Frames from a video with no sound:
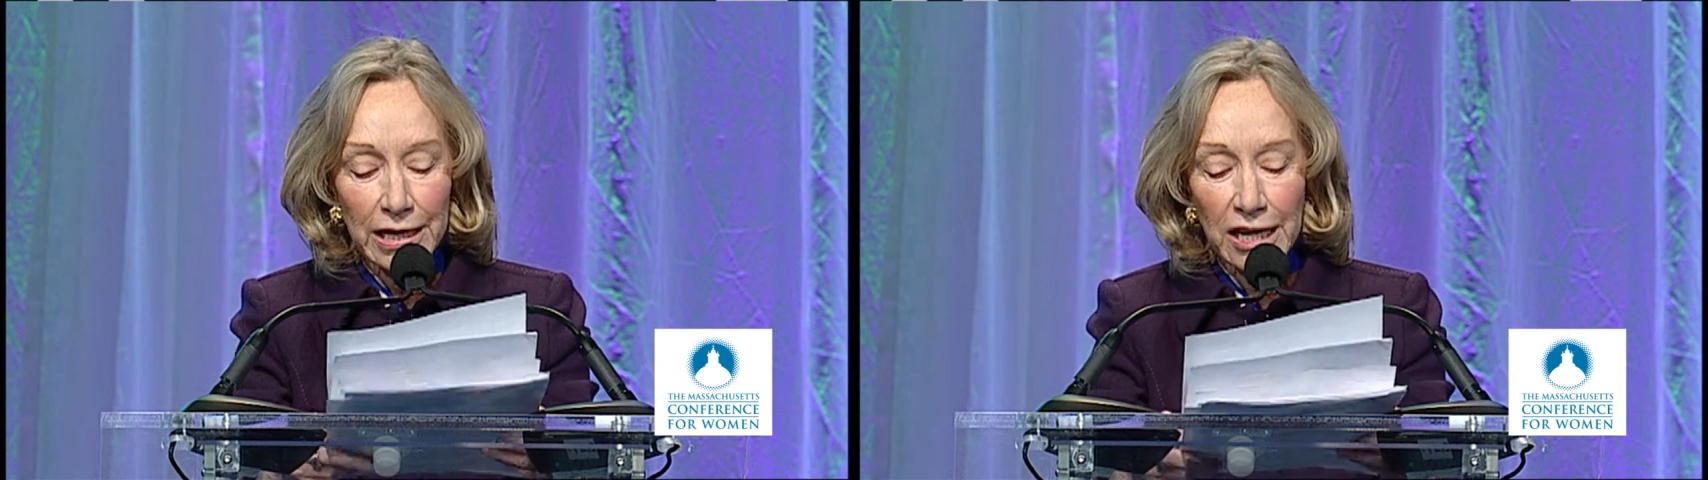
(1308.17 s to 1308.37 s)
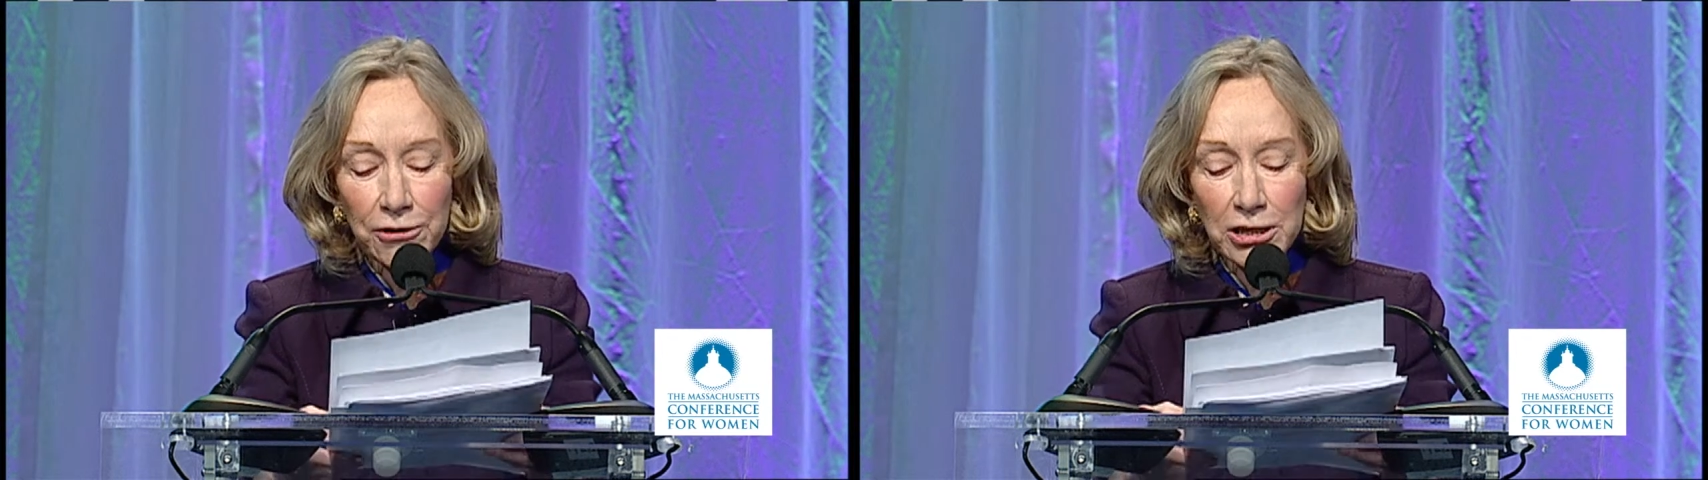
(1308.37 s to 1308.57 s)

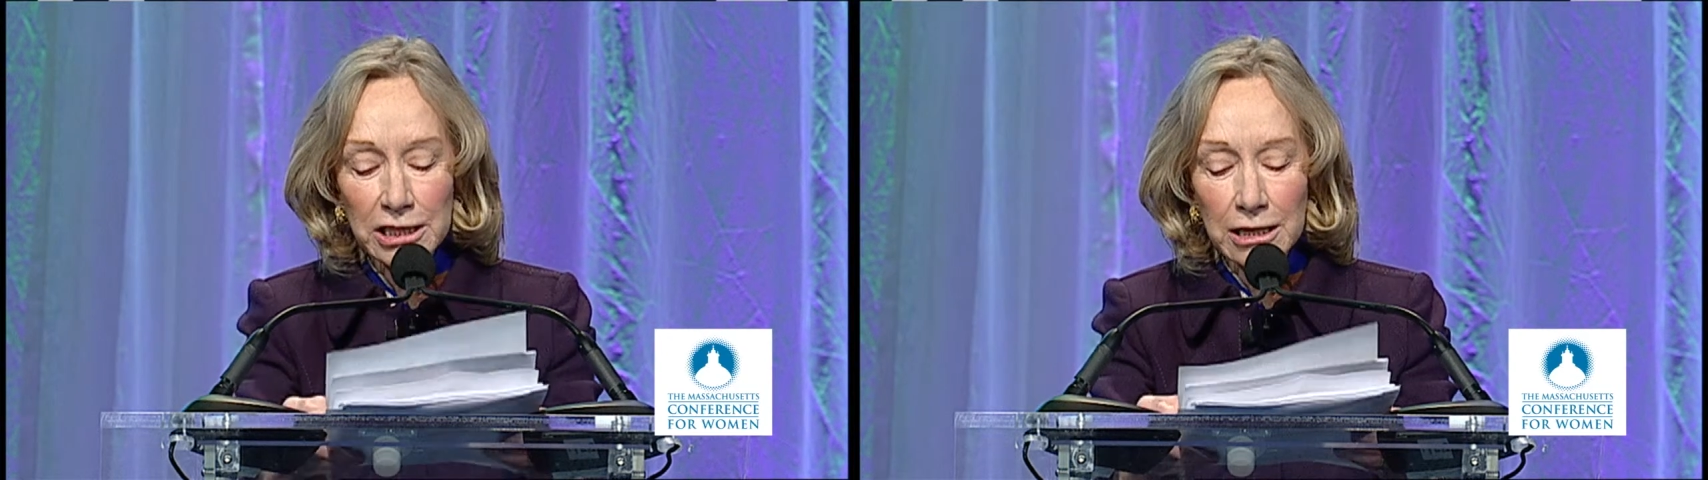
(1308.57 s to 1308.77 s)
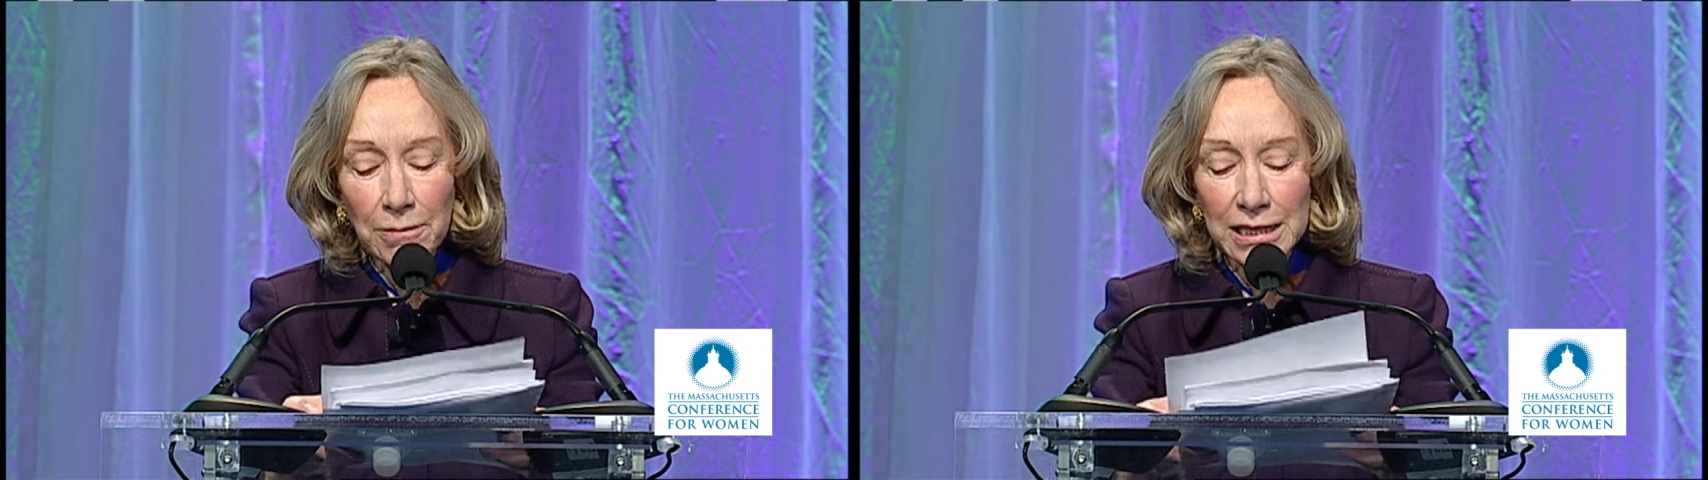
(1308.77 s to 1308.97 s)
If our
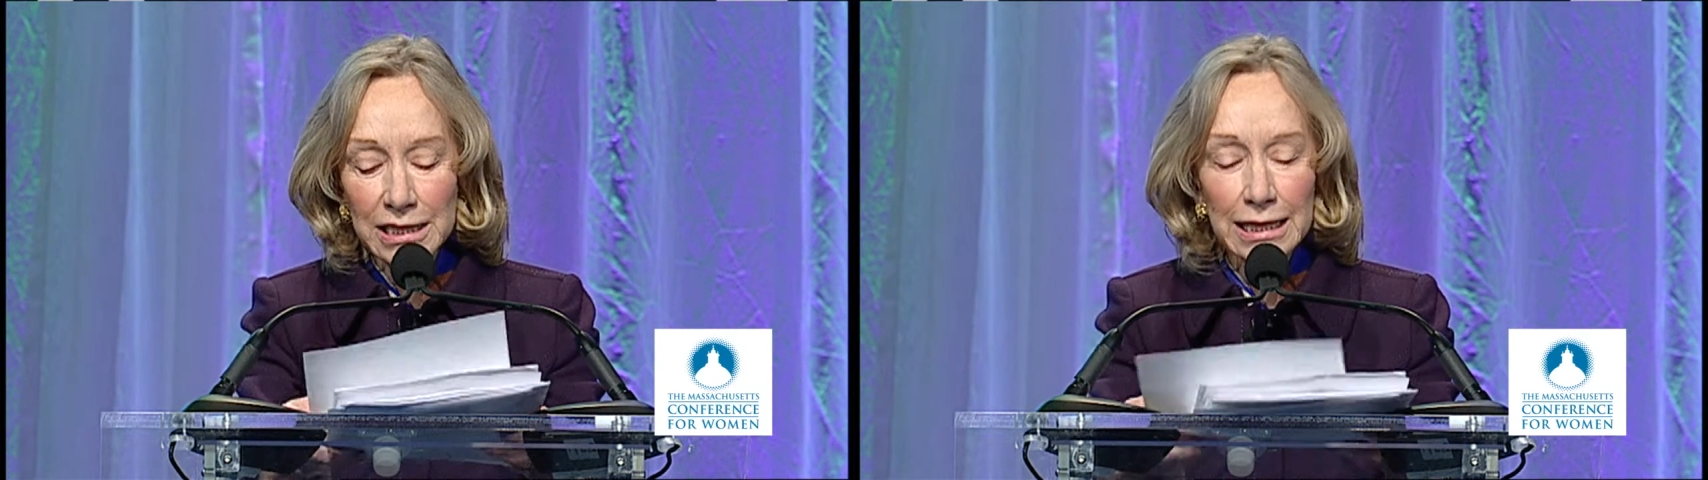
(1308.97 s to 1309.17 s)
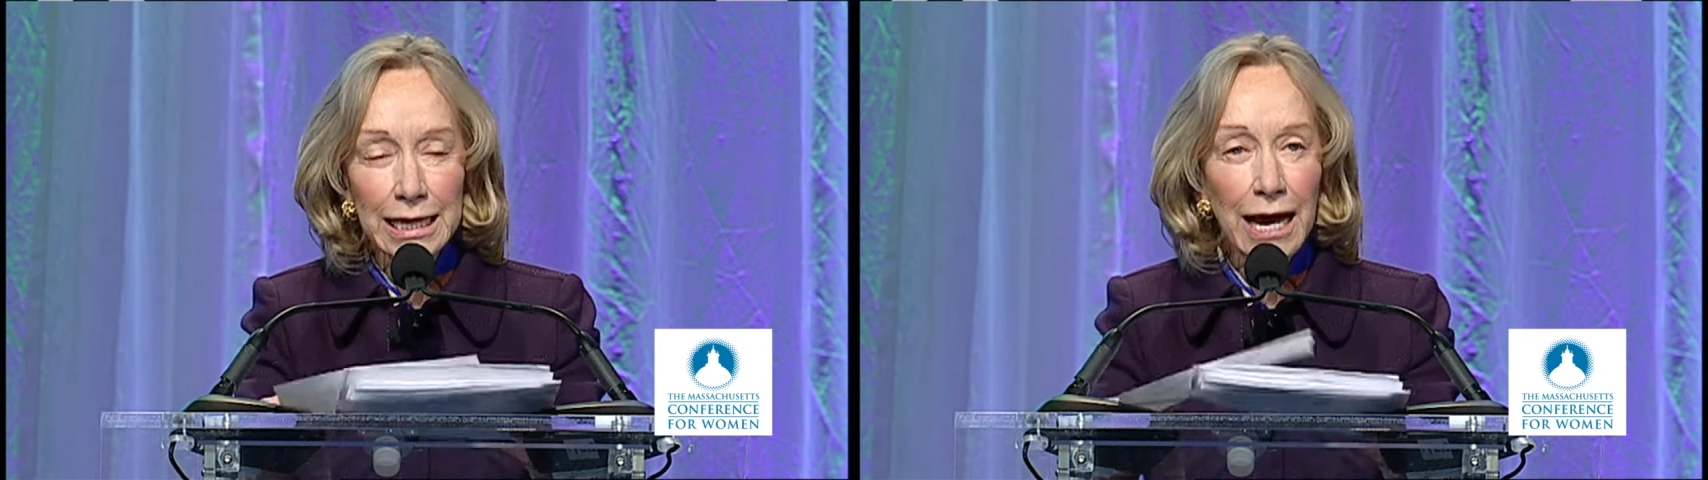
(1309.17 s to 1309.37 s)
stomachs
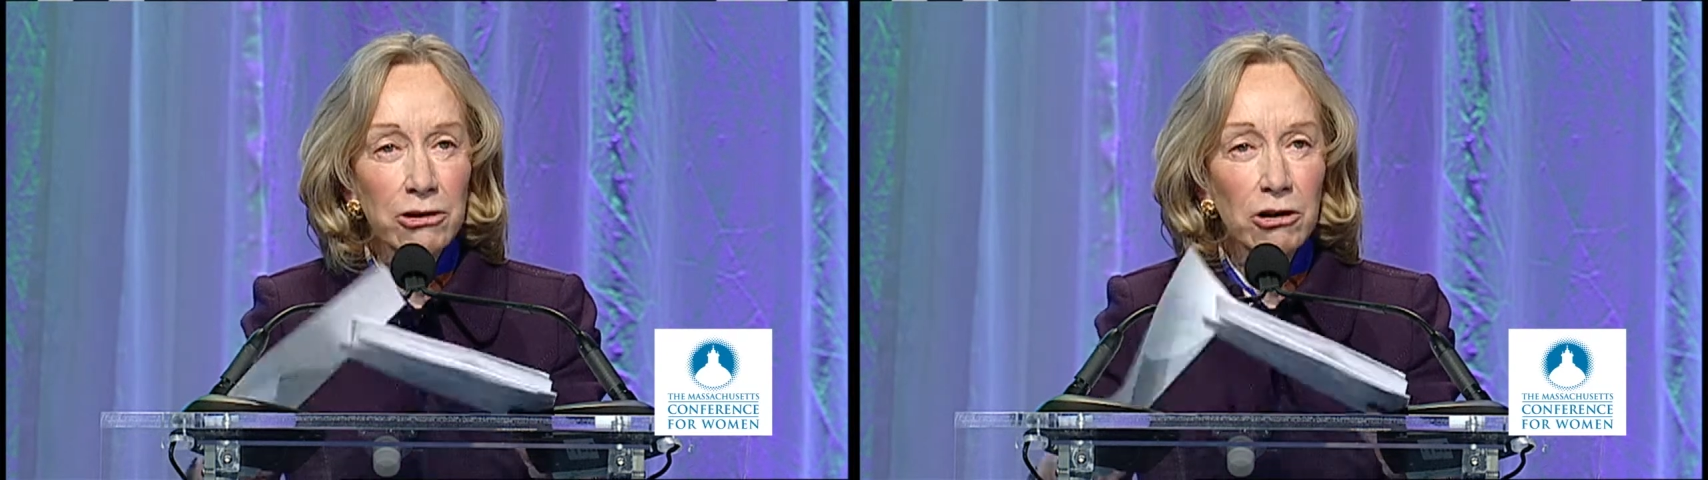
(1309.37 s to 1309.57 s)
stick out,